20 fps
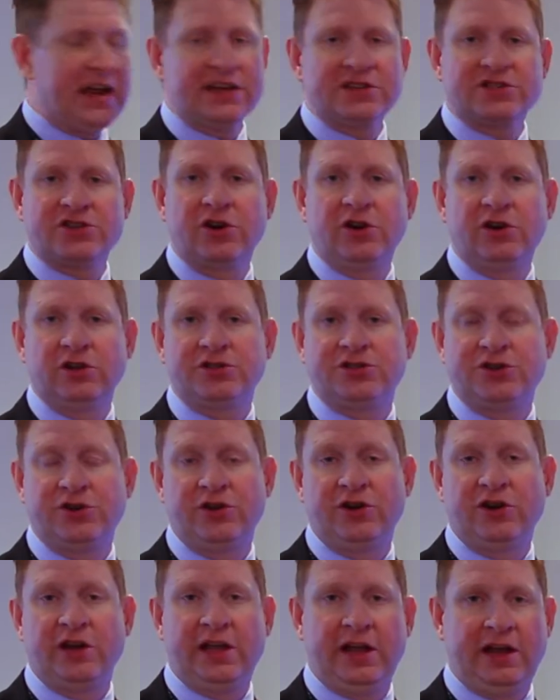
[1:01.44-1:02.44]
external
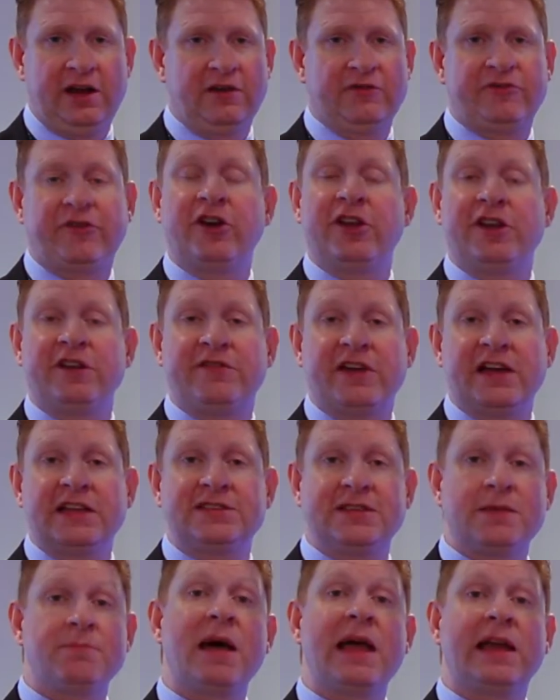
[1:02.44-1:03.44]
tuner here for a
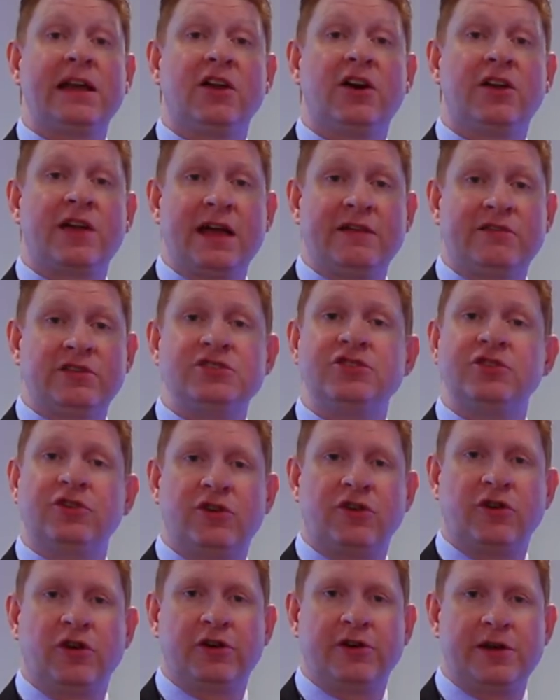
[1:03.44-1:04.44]
device that might not have a
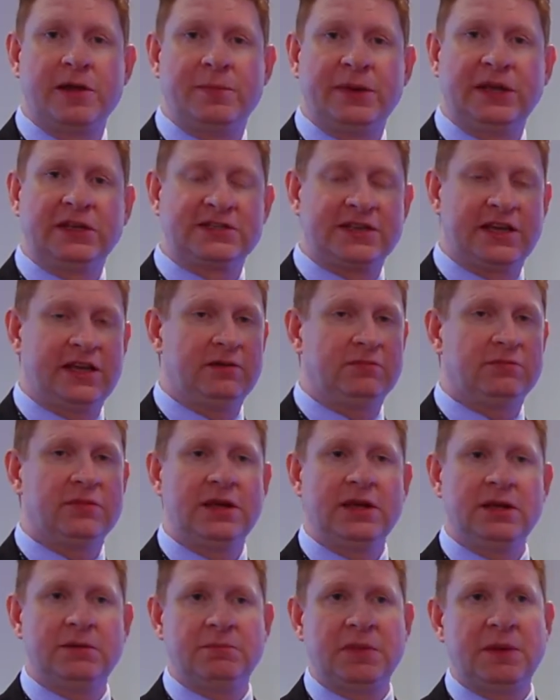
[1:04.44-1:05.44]
tuner already built in,
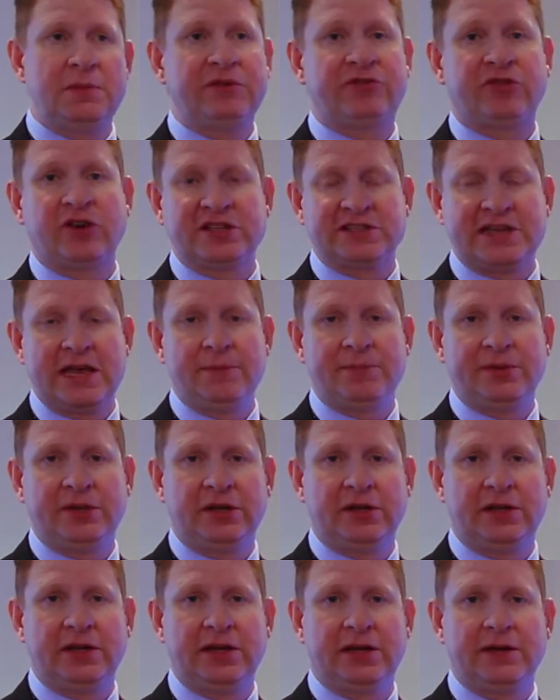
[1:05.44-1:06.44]
maybe for
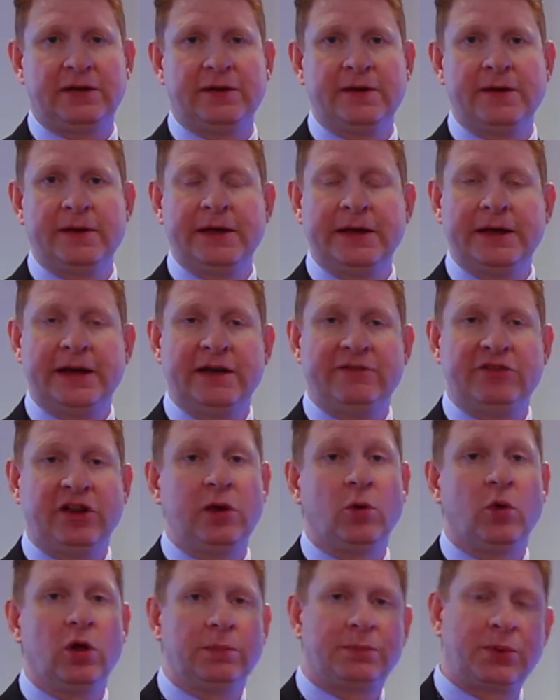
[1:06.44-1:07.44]
example a
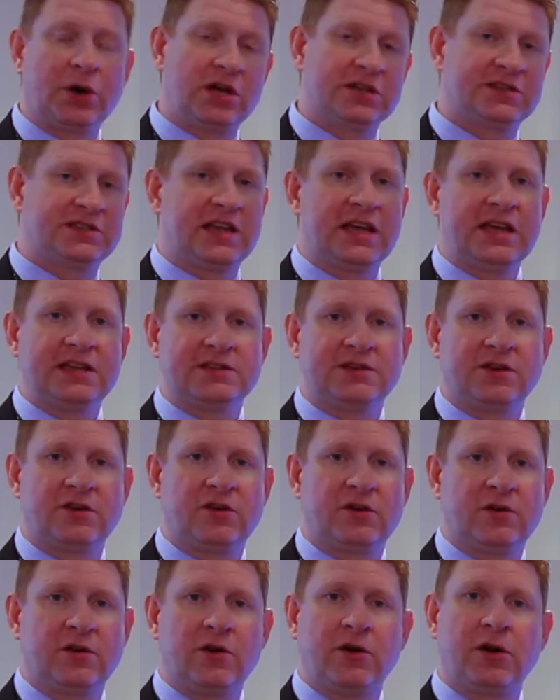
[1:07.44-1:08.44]
video wall
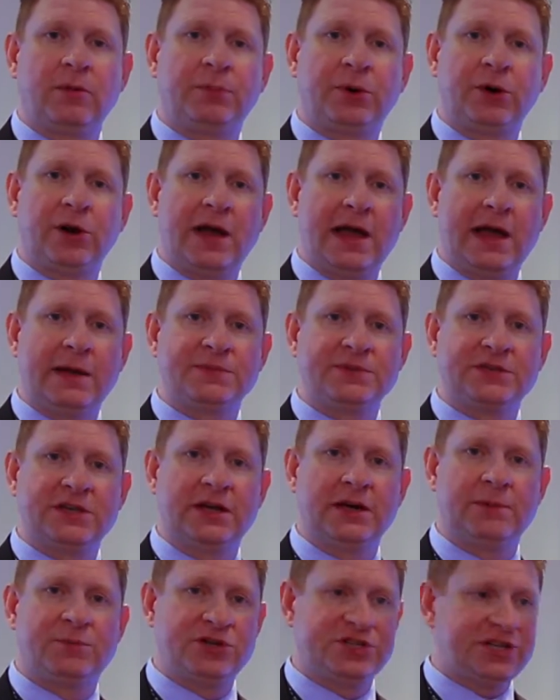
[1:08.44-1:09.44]
processor or perhaps
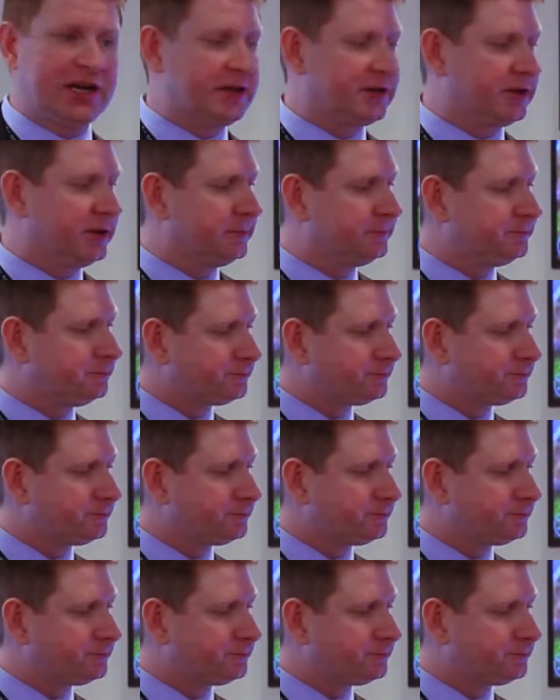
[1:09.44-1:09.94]
a projector.